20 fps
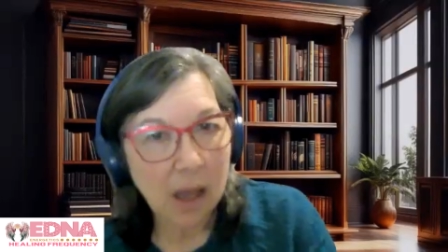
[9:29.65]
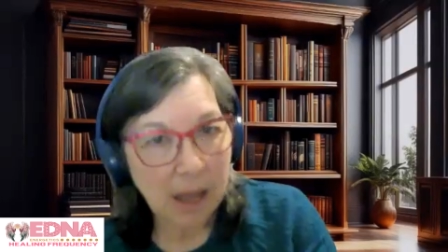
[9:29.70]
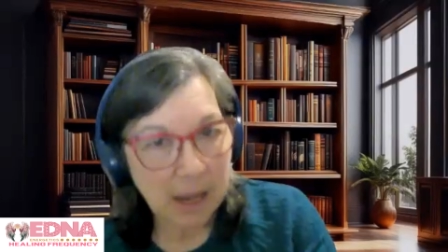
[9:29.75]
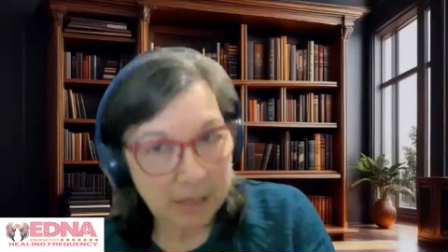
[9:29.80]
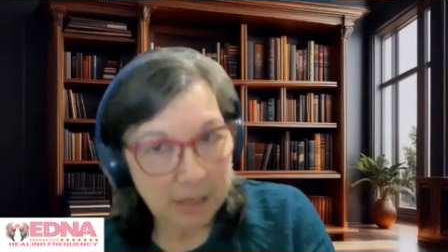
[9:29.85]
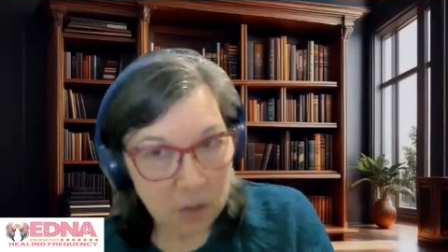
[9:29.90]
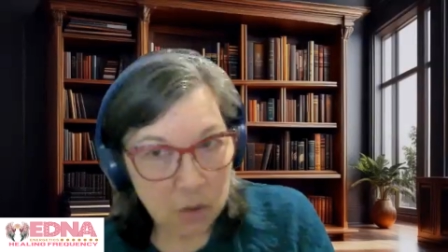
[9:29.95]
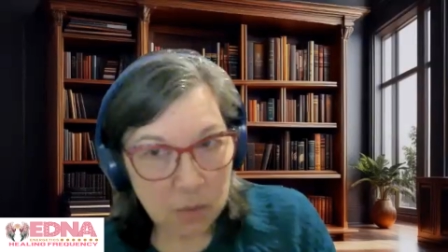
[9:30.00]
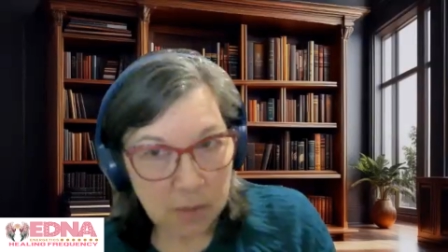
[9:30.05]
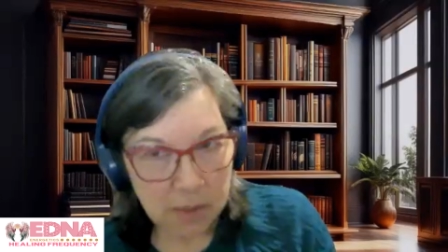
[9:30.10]

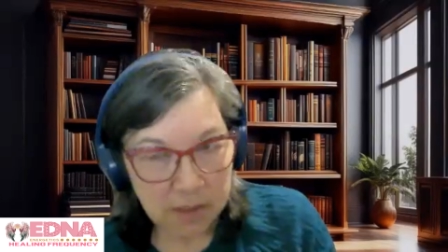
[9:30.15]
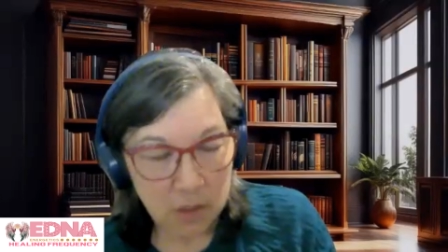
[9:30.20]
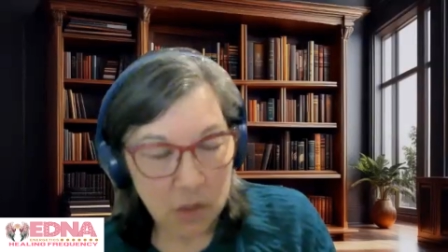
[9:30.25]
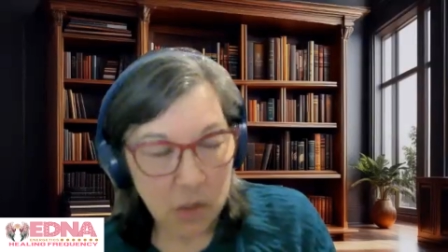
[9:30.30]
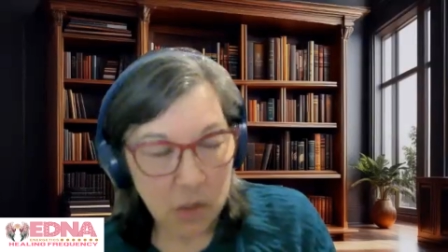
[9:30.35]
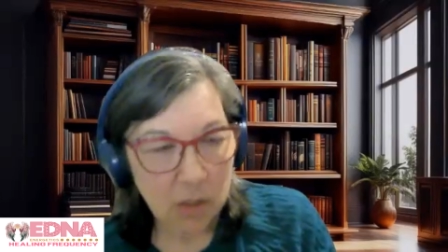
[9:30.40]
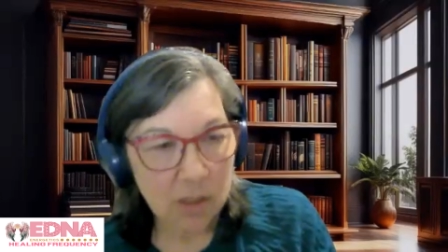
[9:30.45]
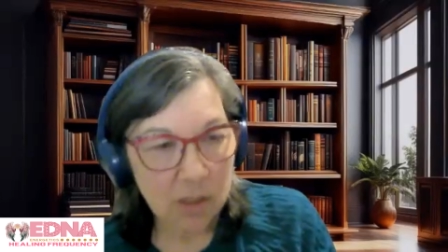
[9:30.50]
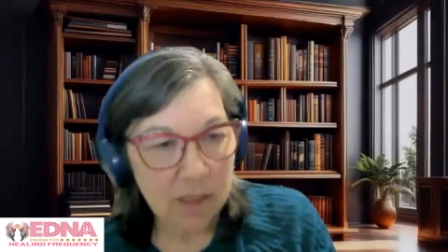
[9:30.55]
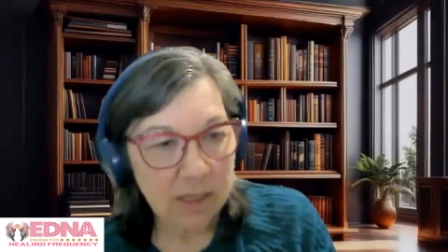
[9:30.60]
I do my
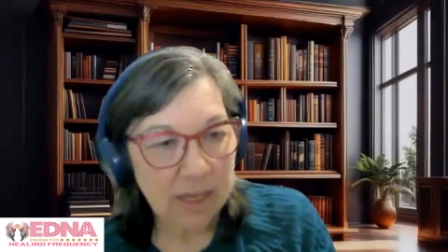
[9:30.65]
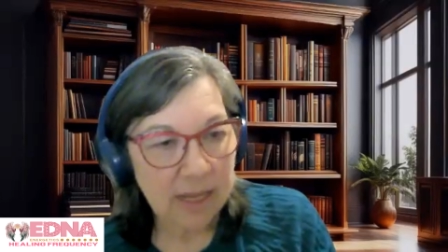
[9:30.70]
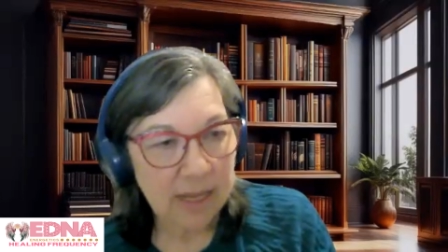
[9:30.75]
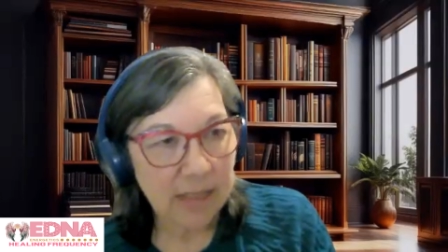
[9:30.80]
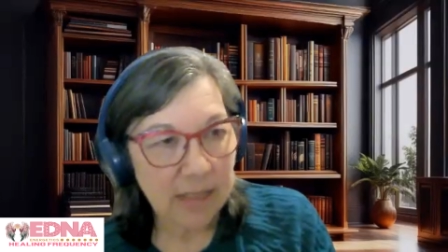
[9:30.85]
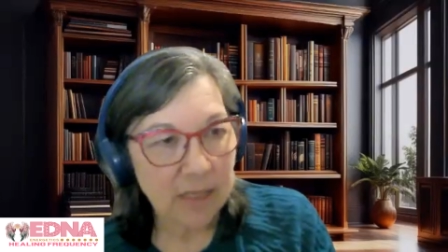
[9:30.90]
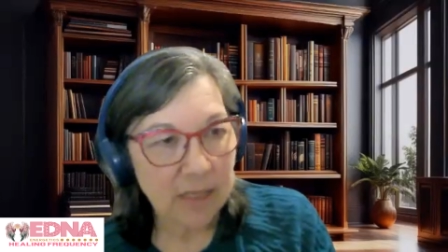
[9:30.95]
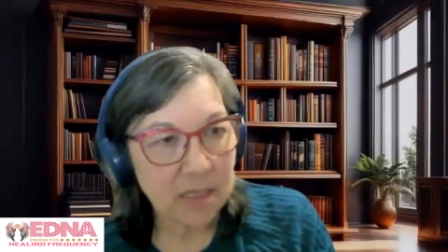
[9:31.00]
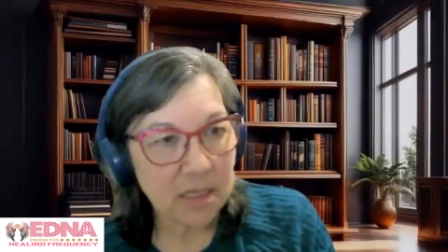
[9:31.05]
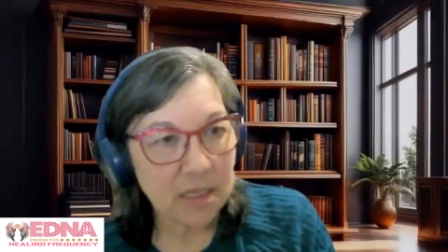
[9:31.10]
chart
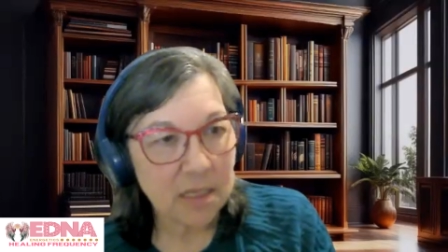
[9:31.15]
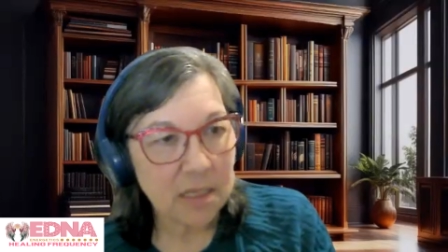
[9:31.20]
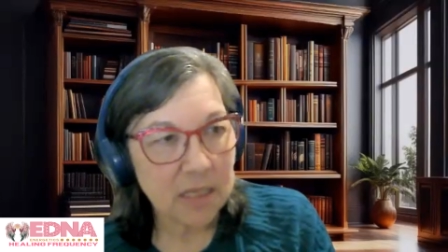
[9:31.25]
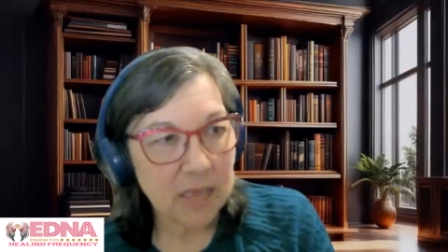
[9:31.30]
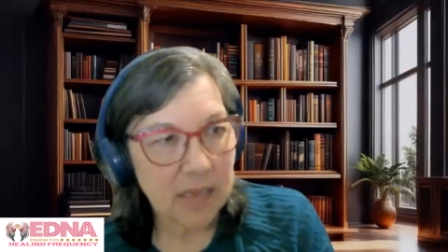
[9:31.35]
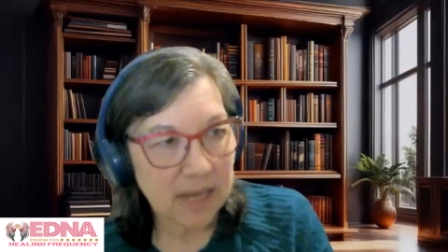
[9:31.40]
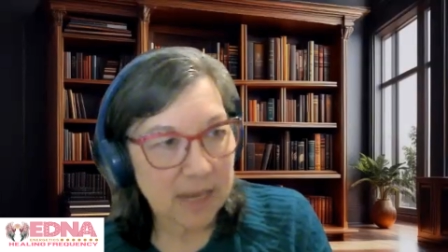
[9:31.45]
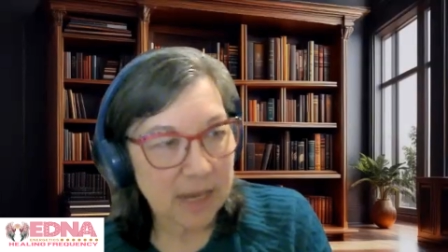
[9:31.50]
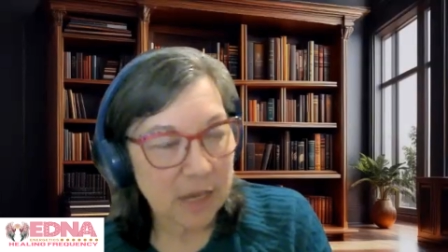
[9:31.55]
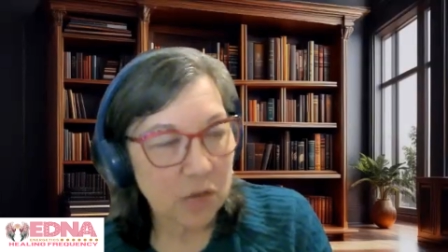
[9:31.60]

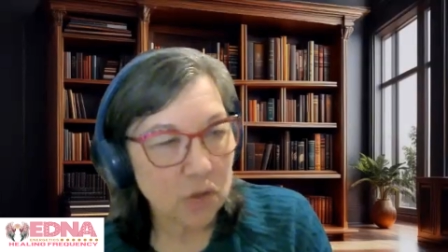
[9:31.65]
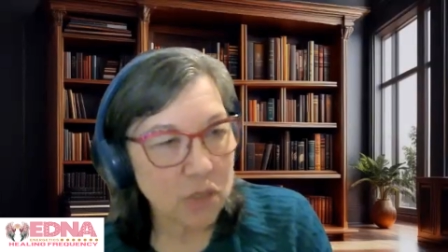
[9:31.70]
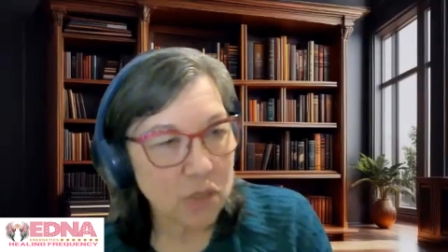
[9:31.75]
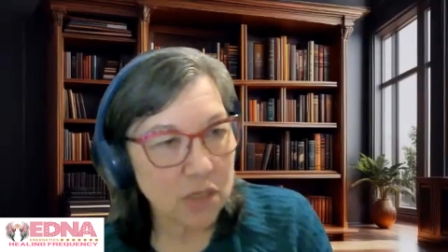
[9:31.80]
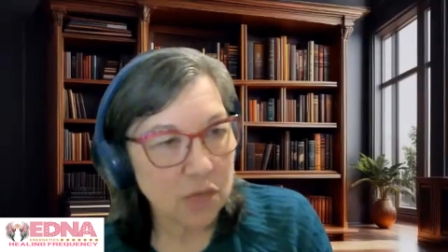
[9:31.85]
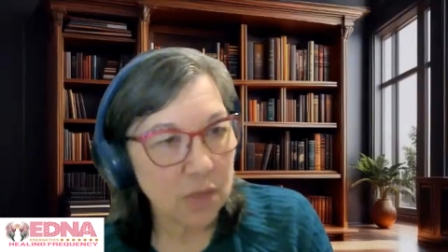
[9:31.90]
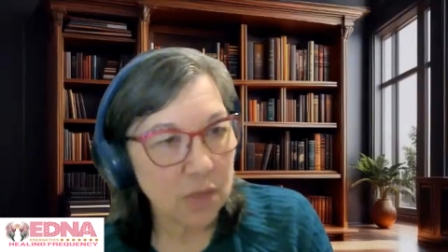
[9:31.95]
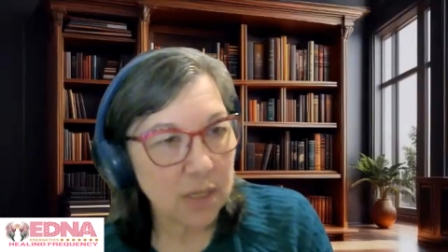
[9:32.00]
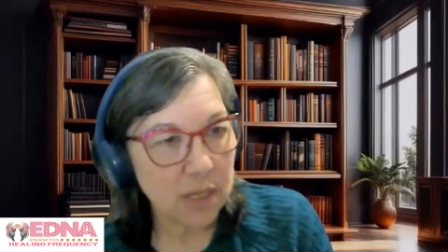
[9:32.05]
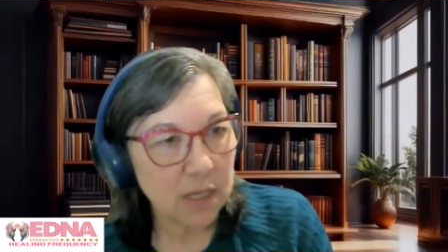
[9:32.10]
analysis, that
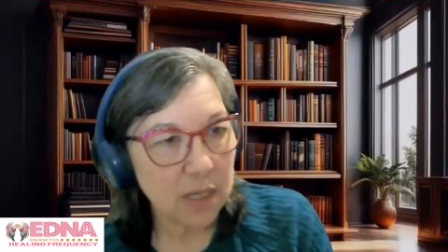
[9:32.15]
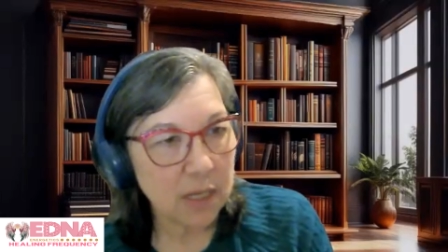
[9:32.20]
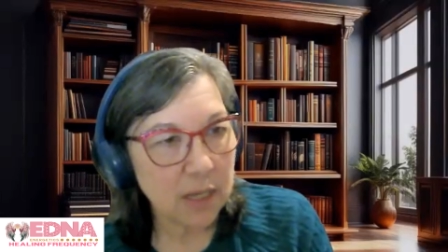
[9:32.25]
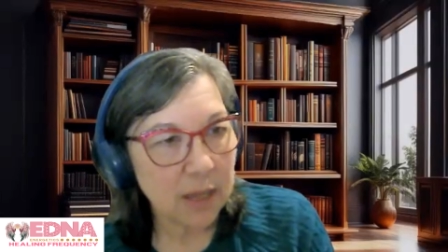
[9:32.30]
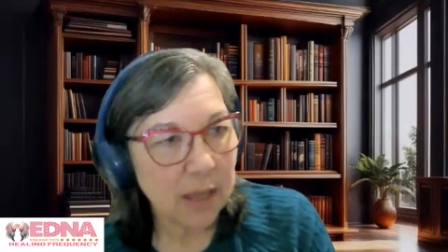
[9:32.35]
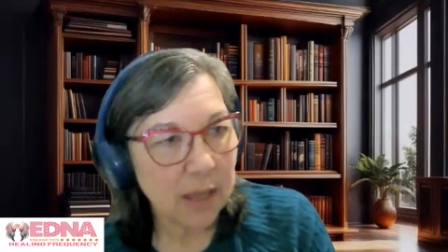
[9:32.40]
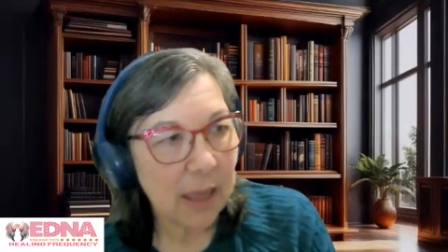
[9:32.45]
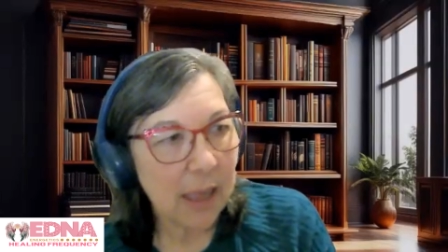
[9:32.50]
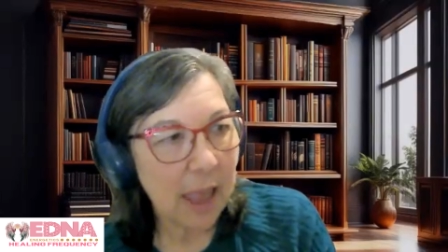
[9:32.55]
energy reading,